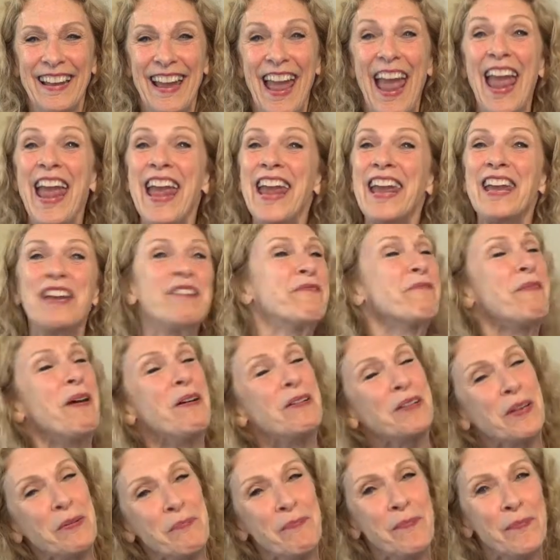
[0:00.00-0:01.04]
Hey, and
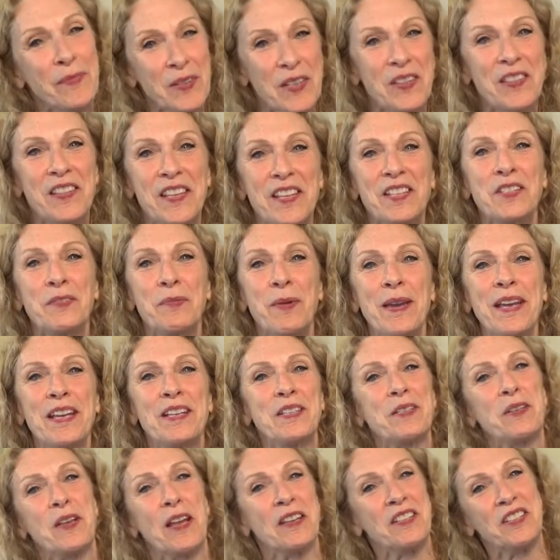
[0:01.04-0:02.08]
welcome to this
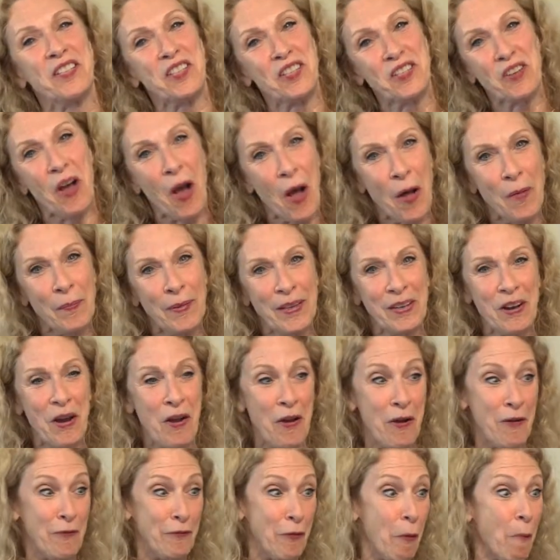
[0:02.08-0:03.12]
week's installment
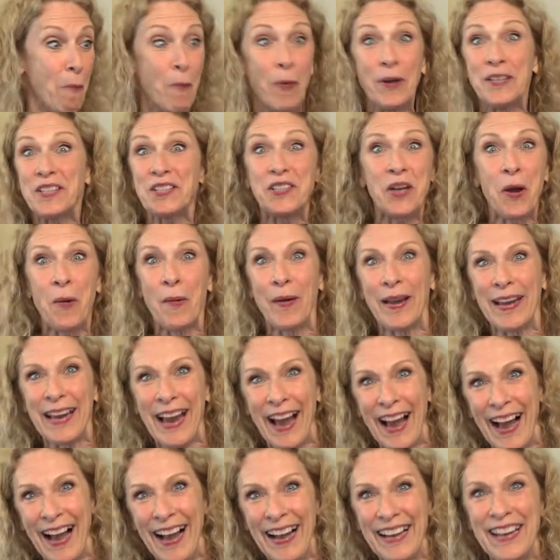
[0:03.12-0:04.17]
of What's Going
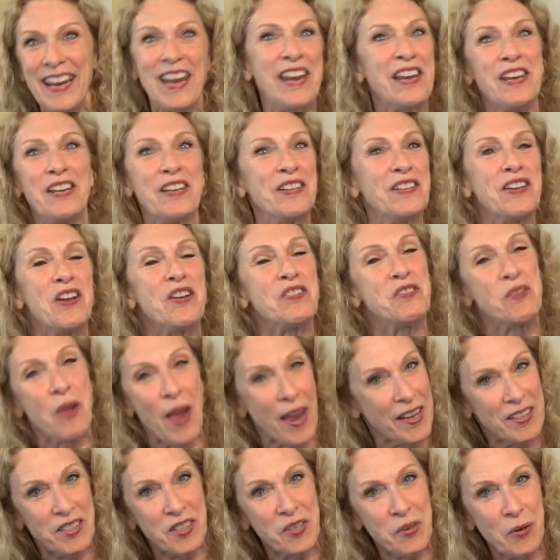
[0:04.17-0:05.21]
On in
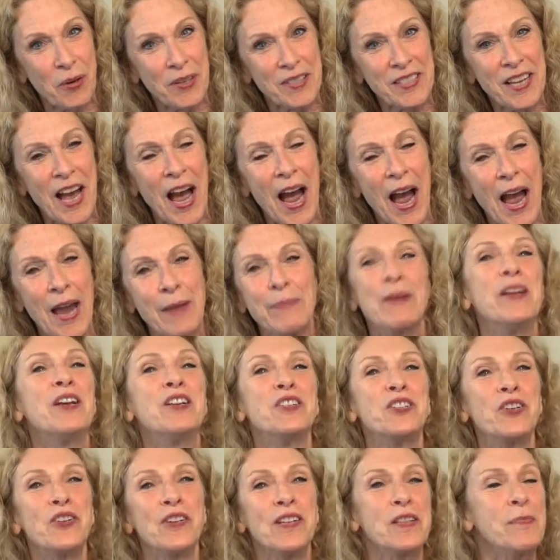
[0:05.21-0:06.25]
It's Your Time
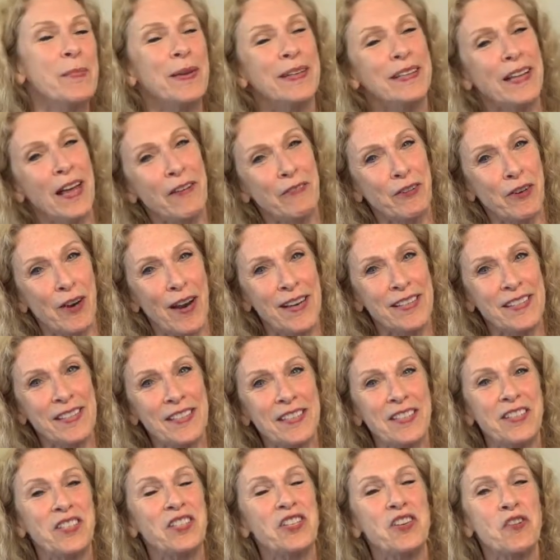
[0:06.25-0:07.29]
Turning the Midlife
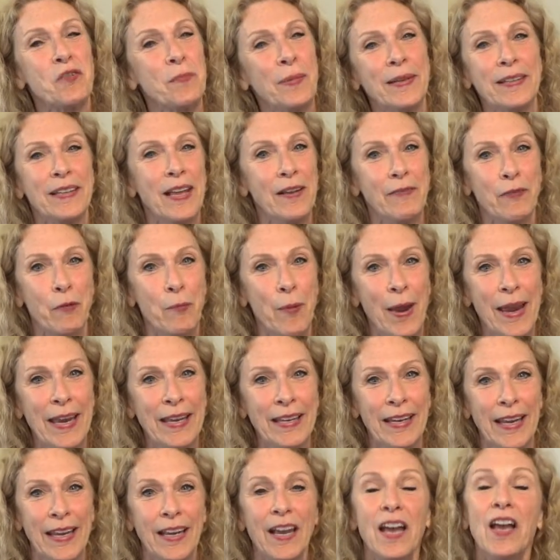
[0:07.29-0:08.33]
Crisis into Your Midlife
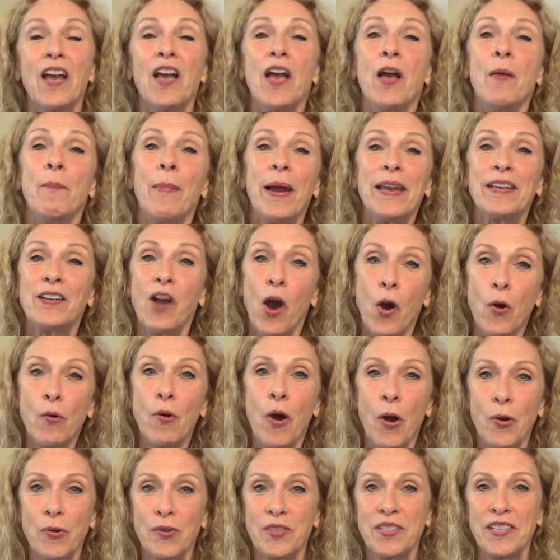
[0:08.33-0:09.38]
Awakening. My co
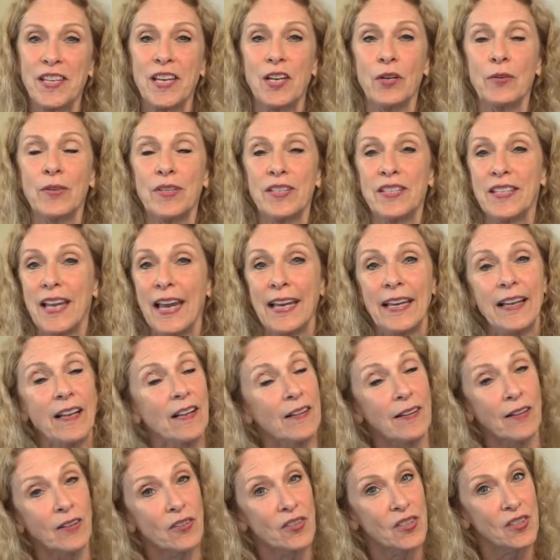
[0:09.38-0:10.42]
host here is taking a
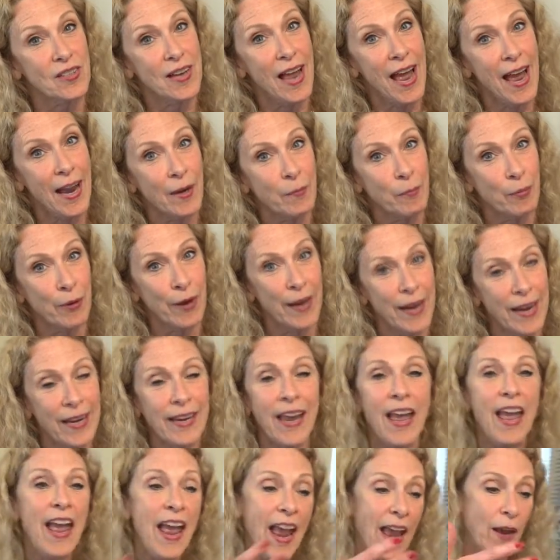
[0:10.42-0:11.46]
little snack
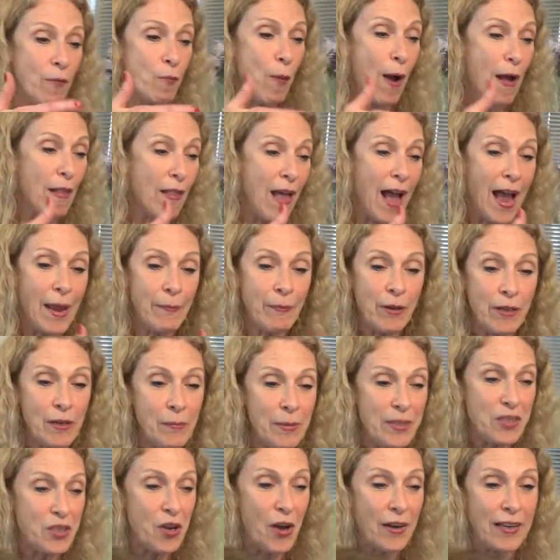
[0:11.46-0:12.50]
break, and while I'm going to
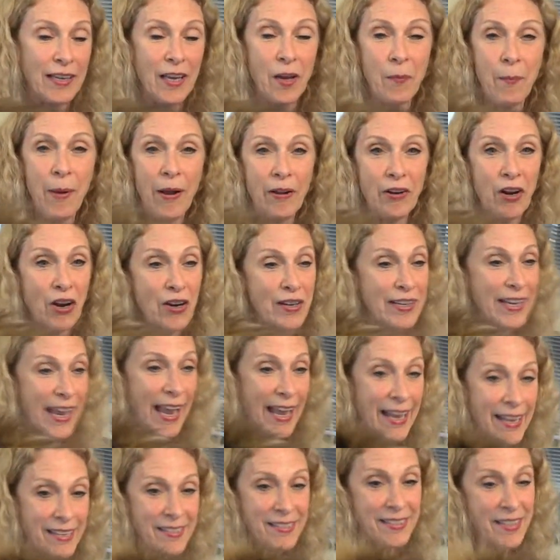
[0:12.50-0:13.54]
be talking about our
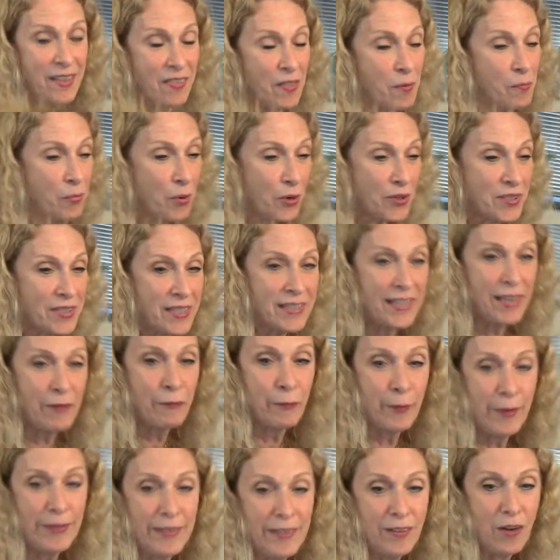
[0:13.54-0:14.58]
guests and the books that they've
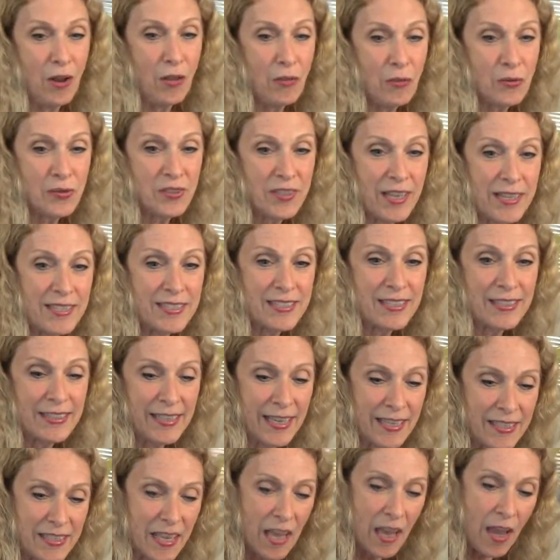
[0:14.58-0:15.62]
written and all those kinds of
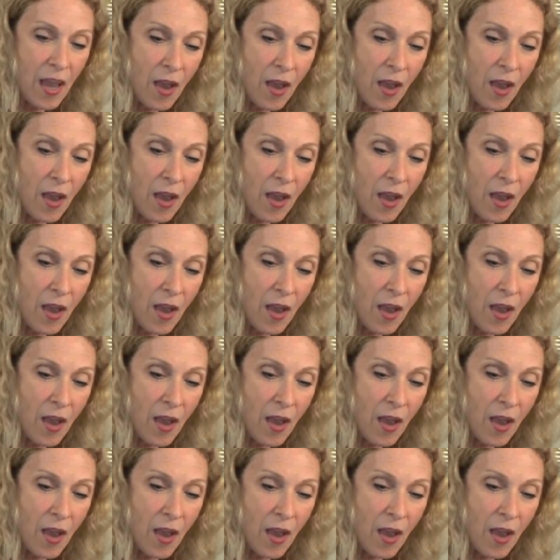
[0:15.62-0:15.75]
things,